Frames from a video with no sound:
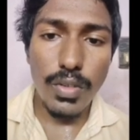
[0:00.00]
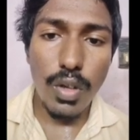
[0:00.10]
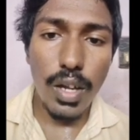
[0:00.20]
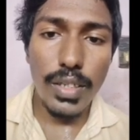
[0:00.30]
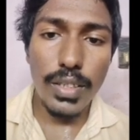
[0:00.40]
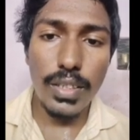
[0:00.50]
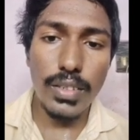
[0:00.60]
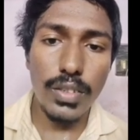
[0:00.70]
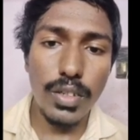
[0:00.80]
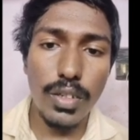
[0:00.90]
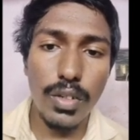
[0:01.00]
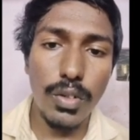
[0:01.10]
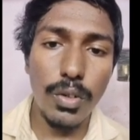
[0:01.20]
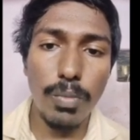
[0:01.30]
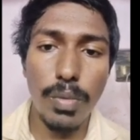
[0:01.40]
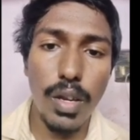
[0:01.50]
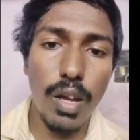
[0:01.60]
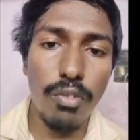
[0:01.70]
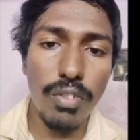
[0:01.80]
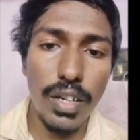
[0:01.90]
Joint is equal to P
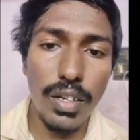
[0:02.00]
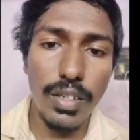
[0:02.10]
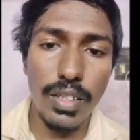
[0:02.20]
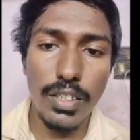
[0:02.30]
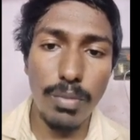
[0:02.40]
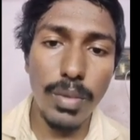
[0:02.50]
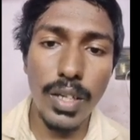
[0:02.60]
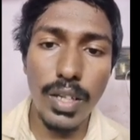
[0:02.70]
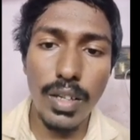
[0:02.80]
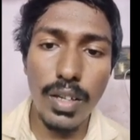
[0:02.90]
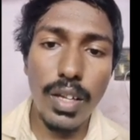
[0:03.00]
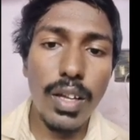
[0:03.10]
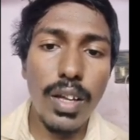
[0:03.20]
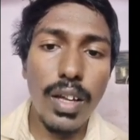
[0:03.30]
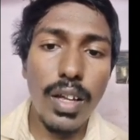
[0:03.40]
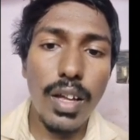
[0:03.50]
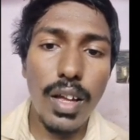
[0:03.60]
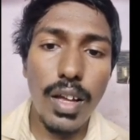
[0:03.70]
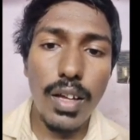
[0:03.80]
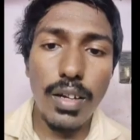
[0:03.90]
of A intersection B,
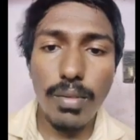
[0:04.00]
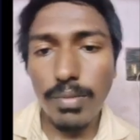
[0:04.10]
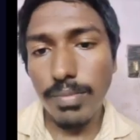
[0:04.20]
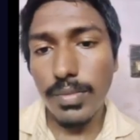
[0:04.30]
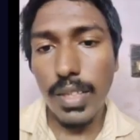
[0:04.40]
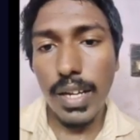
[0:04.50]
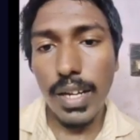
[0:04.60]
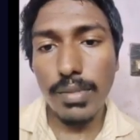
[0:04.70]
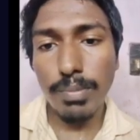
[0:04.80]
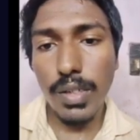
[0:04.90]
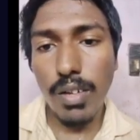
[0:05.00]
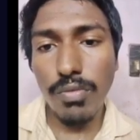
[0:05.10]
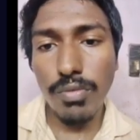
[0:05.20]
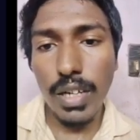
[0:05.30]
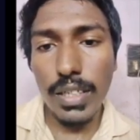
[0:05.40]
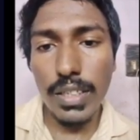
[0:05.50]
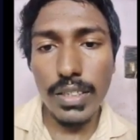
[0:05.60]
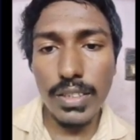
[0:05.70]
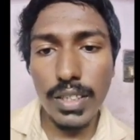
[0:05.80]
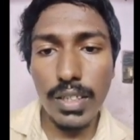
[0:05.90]
or again P of
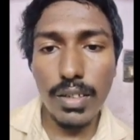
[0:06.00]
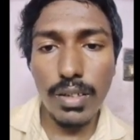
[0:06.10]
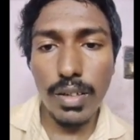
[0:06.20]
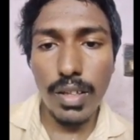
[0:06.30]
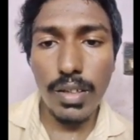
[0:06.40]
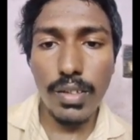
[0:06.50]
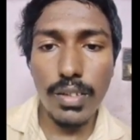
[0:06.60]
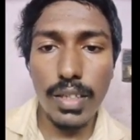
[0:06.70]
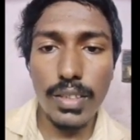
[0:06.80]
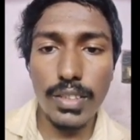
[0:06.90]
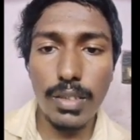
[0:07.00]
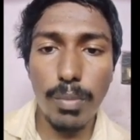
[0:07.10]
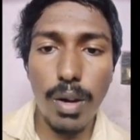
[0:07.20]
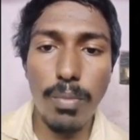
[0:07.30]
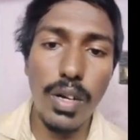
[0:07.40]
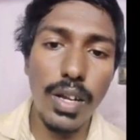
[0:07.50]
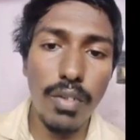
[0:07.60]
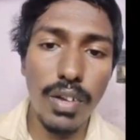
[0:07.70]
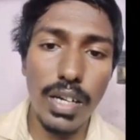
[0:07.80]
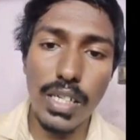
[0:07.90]
conditional, that's it, probability
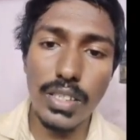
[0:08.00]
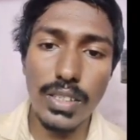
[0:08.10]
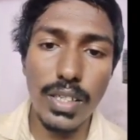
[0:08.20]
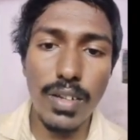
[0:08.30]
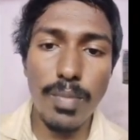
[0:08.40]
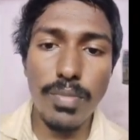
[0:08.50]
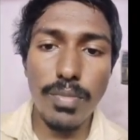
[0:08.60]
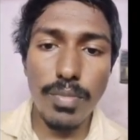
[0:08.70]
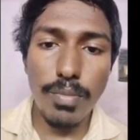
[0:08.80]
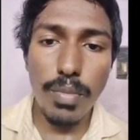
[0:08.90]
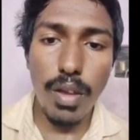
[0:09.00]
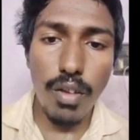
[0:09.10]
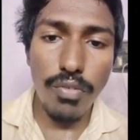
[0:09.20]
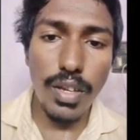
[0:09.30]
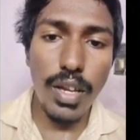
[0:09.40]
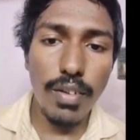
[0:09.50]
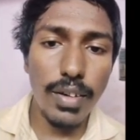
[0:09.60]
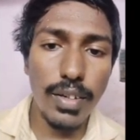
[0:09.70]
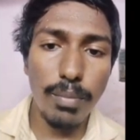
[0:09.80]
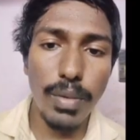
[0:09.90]
of conditional P of A
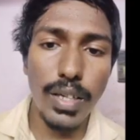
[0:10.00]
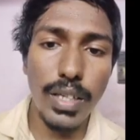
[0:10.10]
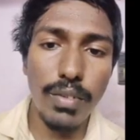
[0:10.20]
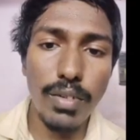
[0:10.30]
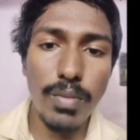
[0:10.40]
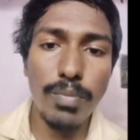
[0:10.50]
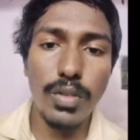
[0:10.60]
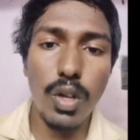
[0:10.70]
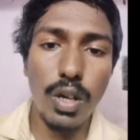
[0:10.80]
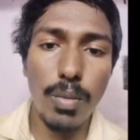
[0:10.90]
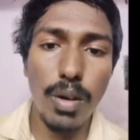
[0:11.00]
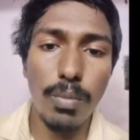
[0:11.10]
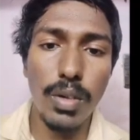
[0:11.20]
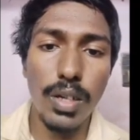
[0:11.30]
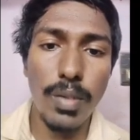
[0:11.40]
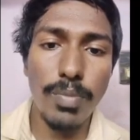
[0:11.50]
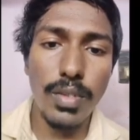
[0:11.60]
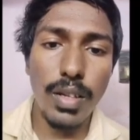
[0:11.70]
when B given, total probability.